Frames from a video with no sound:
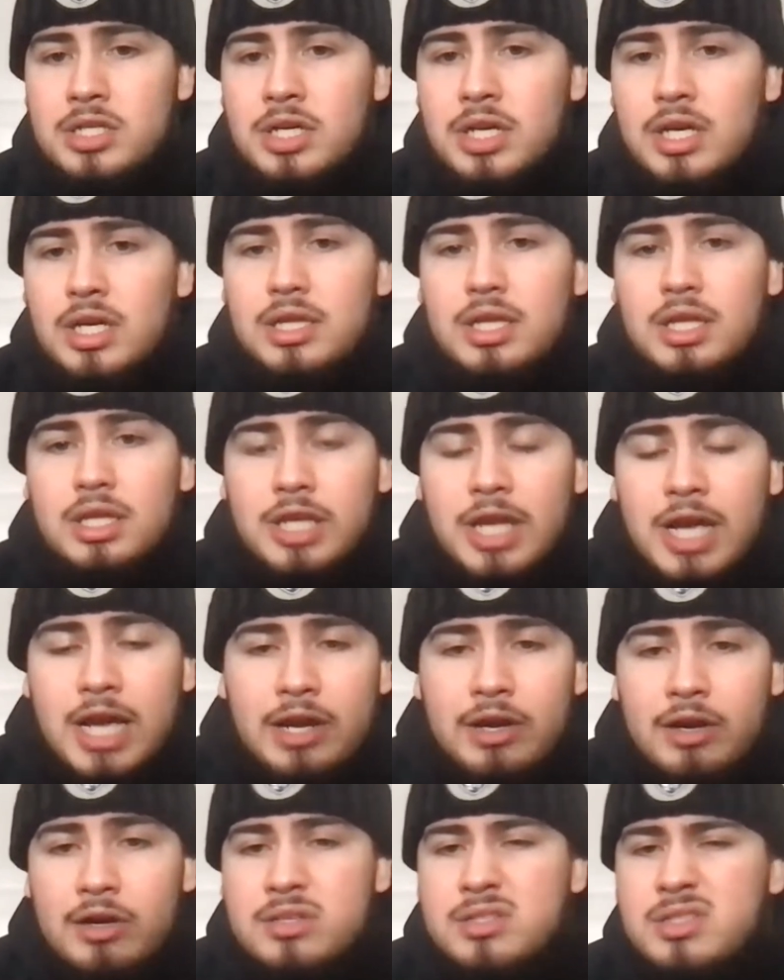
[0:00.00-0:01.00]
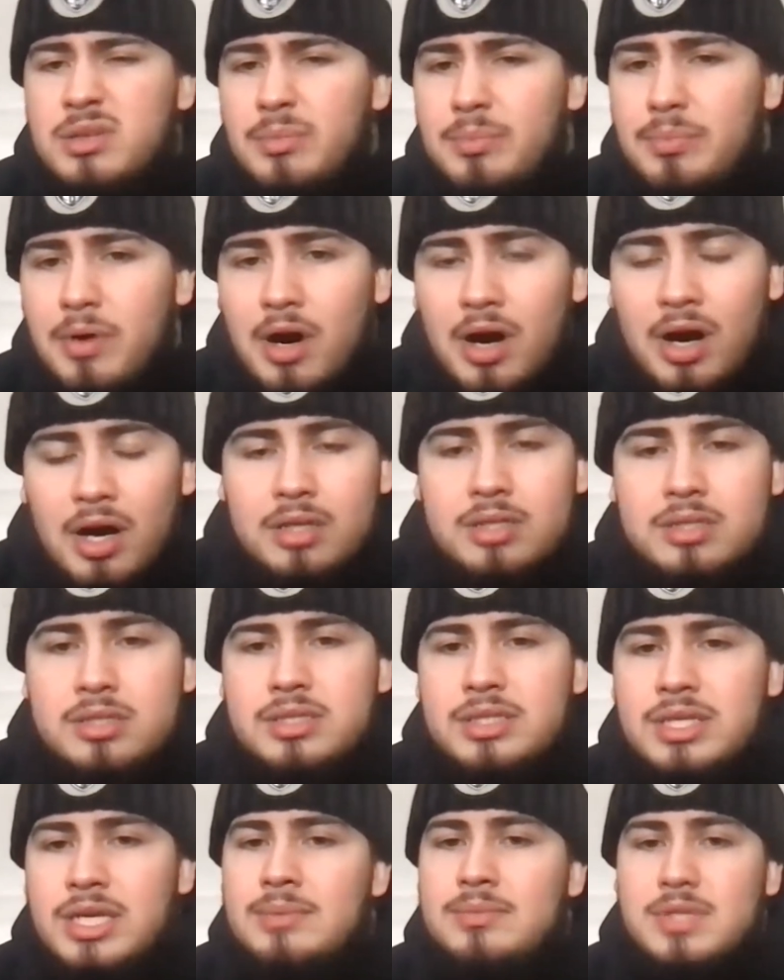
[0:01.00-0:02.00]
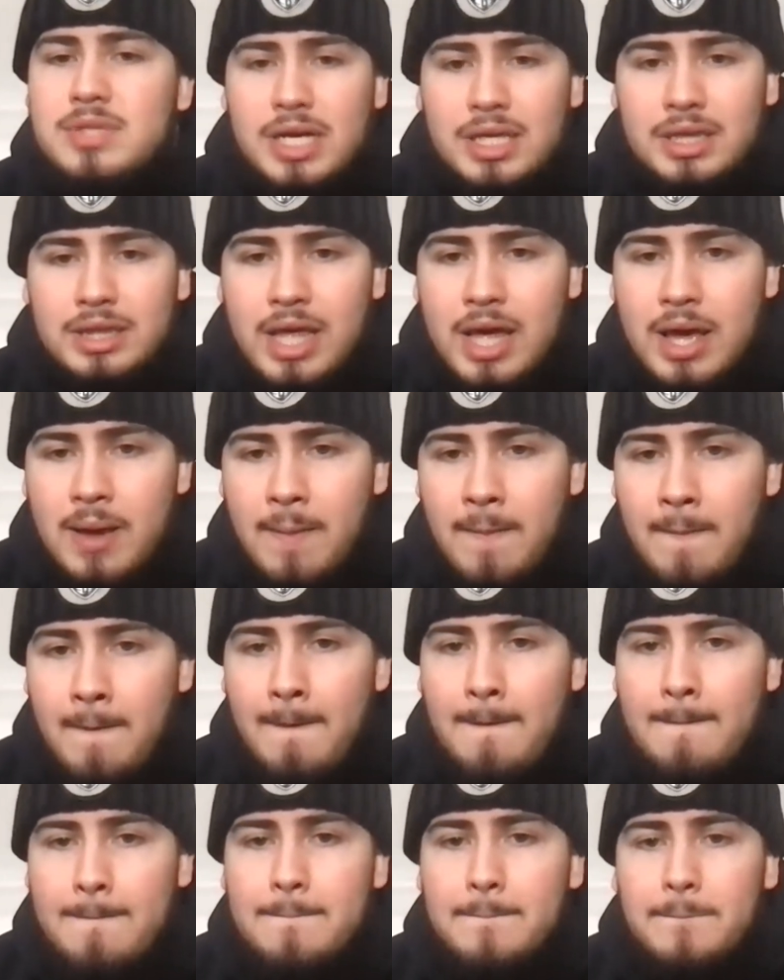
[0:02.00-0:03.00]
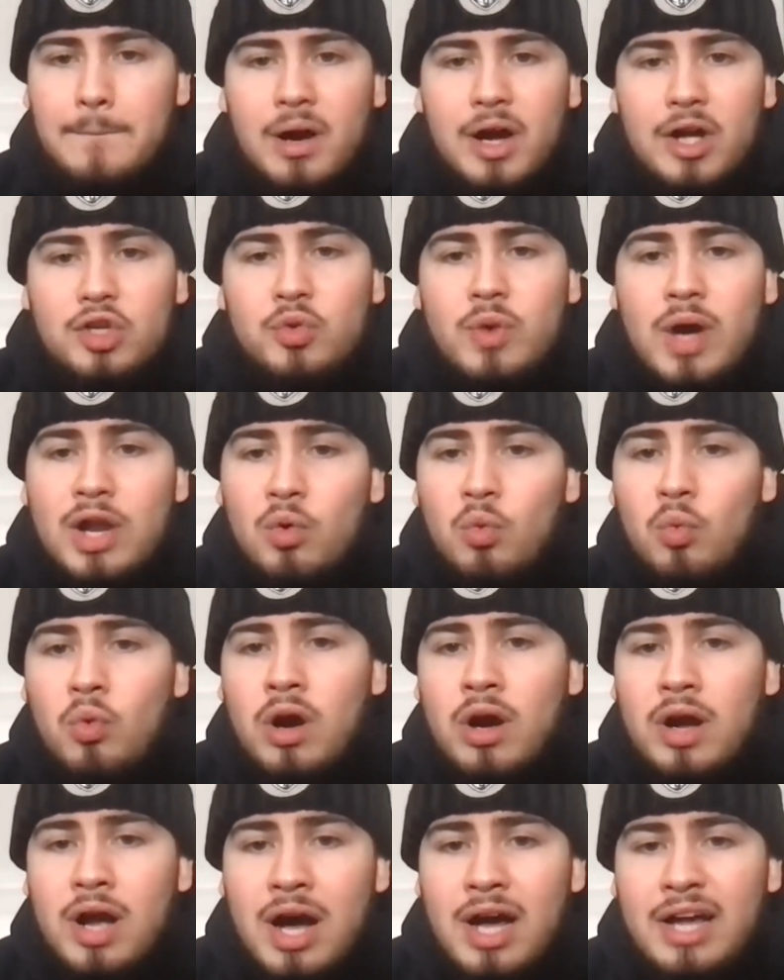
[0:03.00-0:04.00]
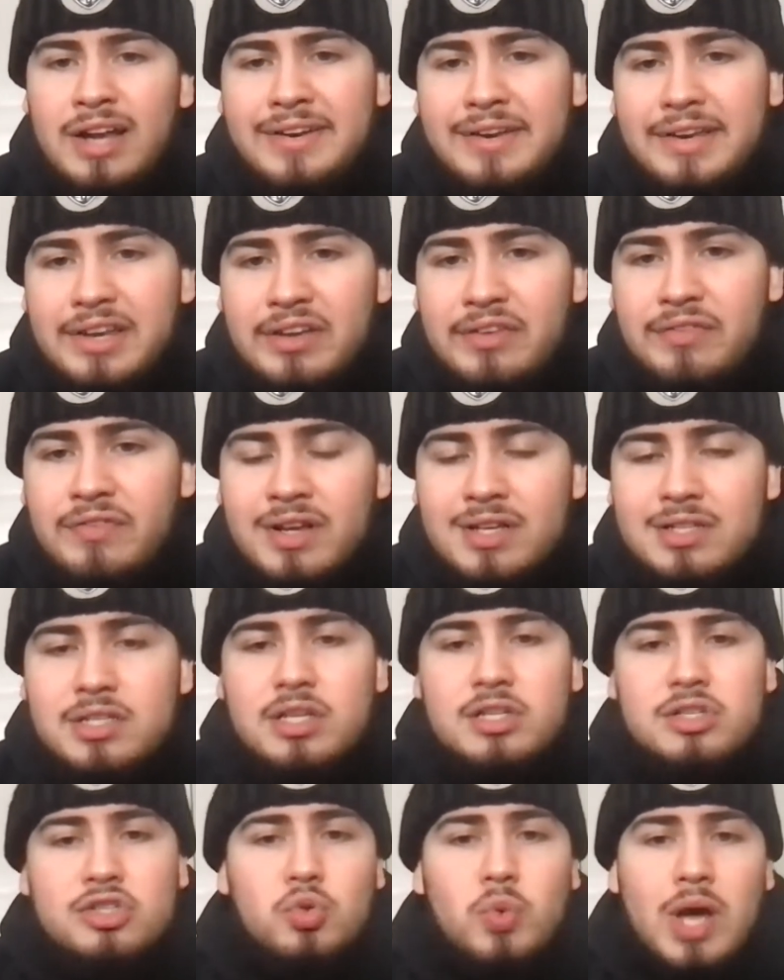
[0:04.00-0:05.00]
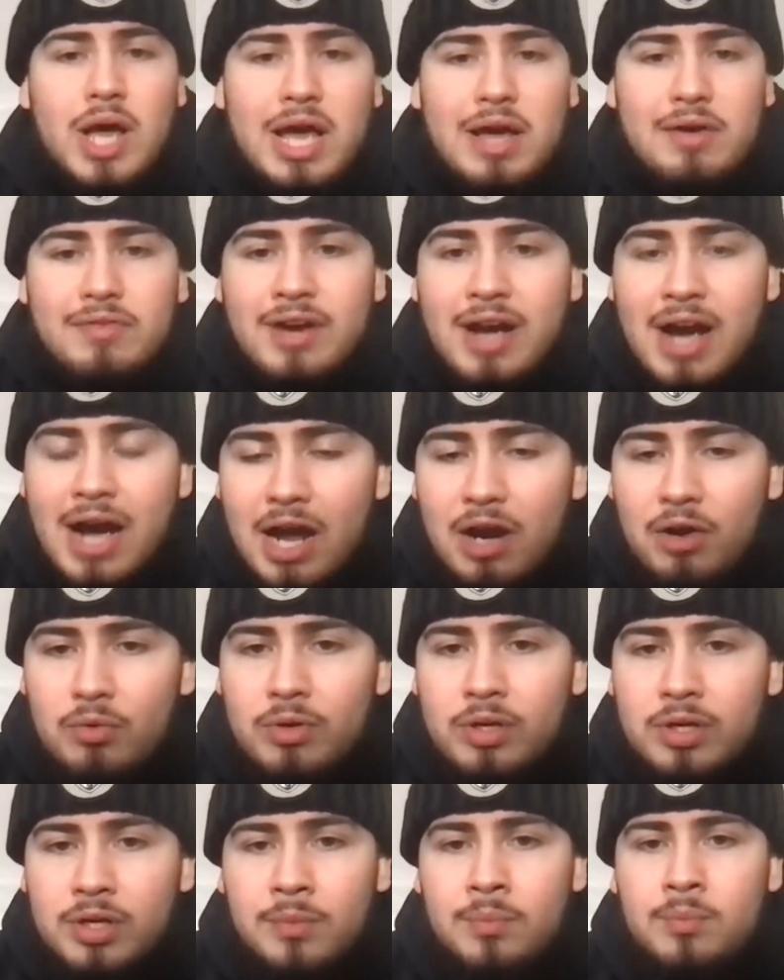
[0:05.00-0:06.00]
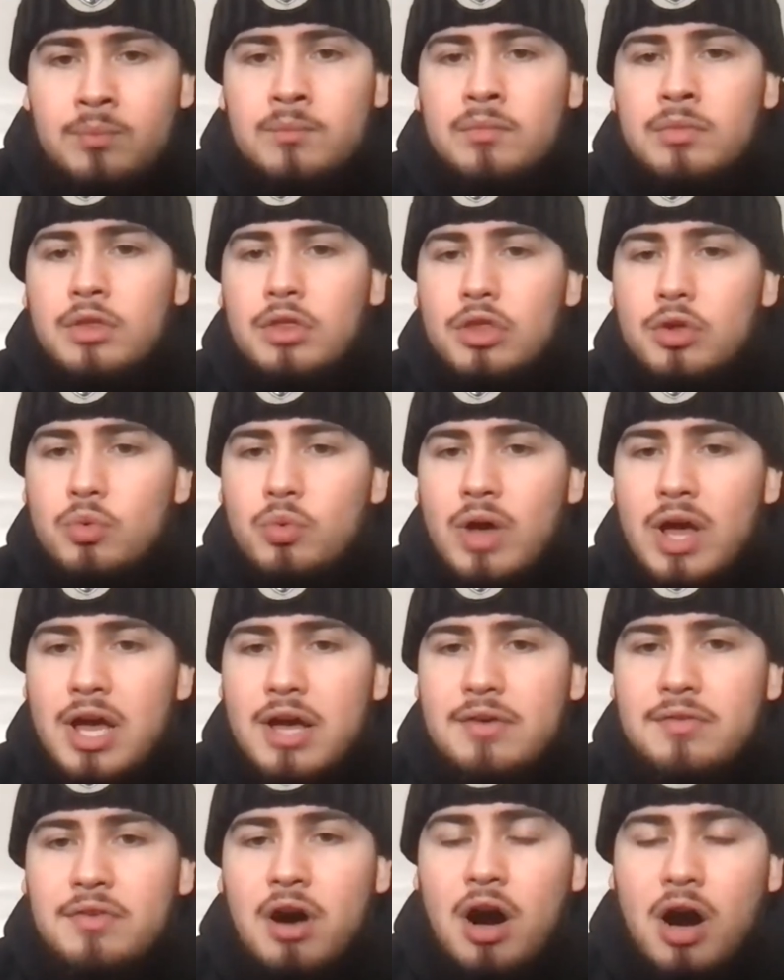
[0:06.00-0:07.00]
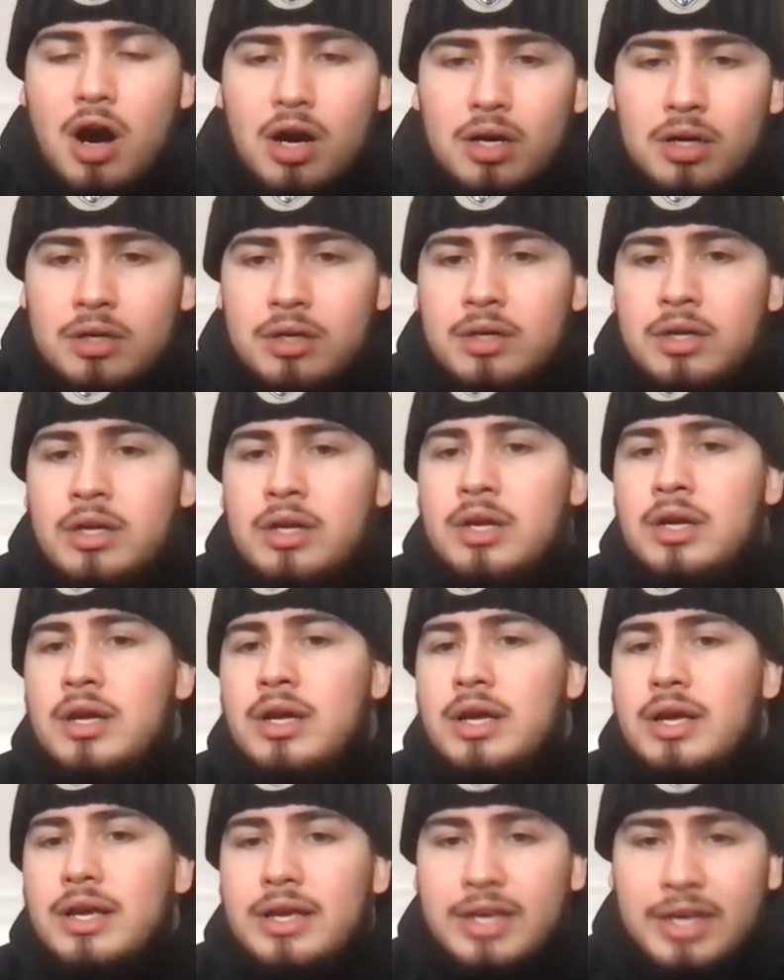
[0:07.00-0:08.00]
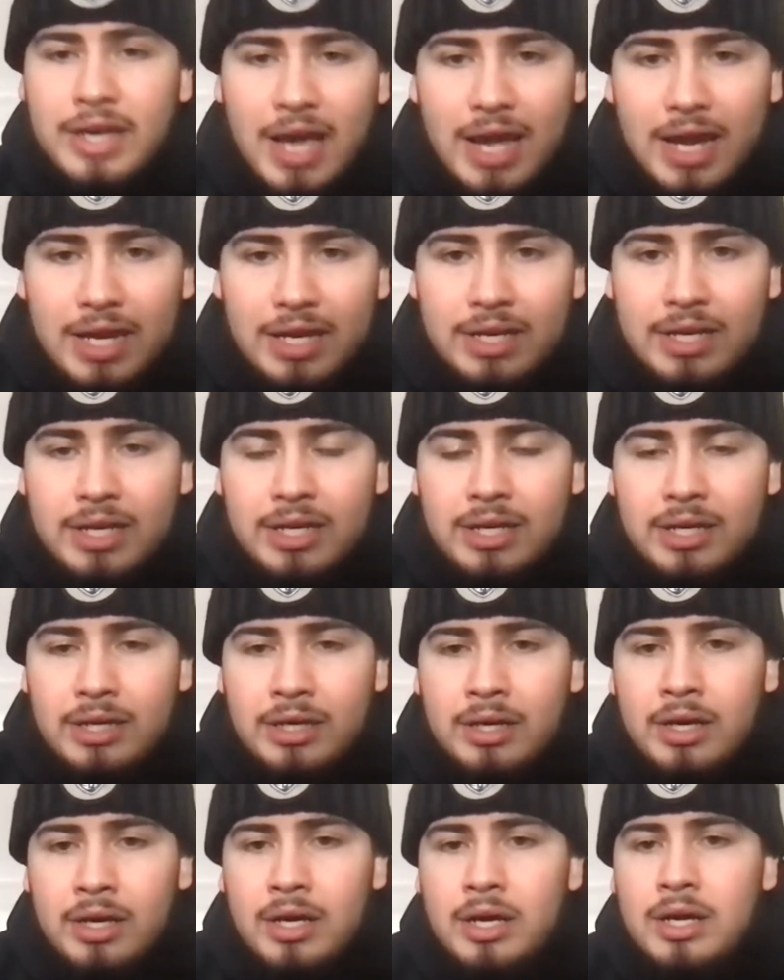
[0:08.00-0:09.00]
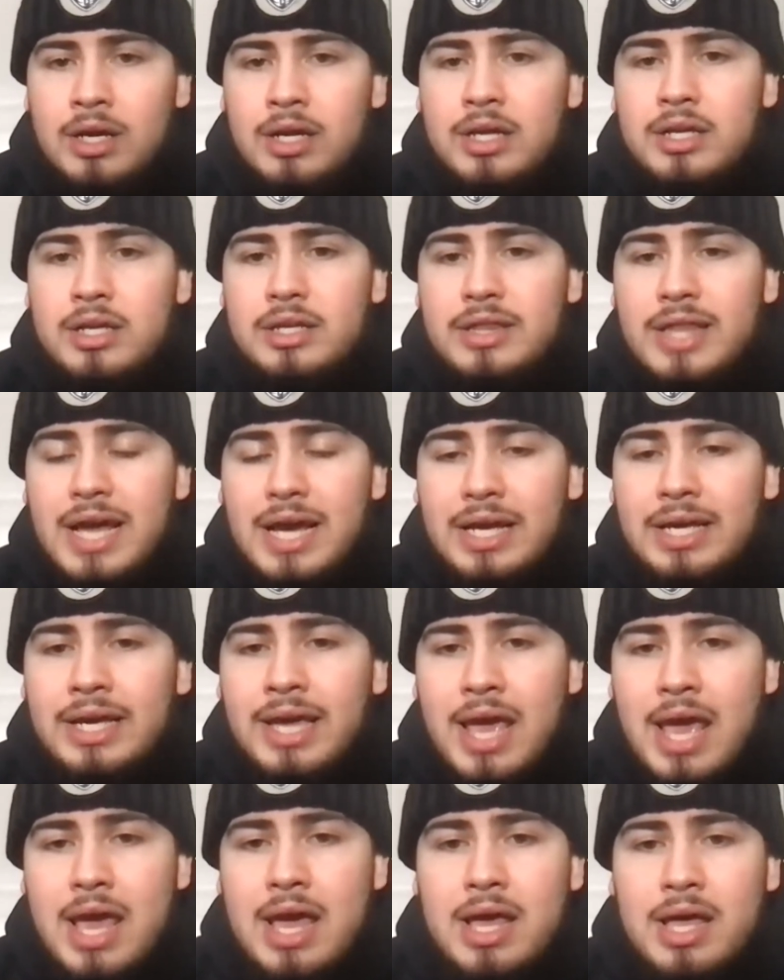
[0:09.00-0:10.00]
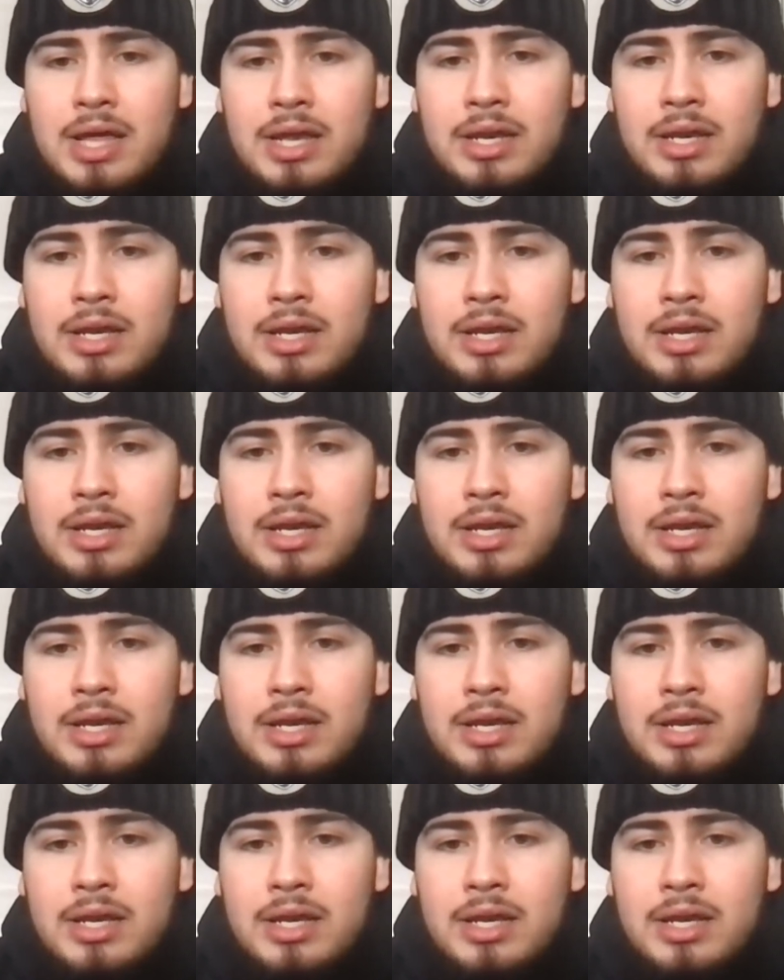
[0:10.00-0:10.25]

the Lakers, the Bucks, teams like that. But you got to work on defense because you have Kyrie, you have Harden, KD that can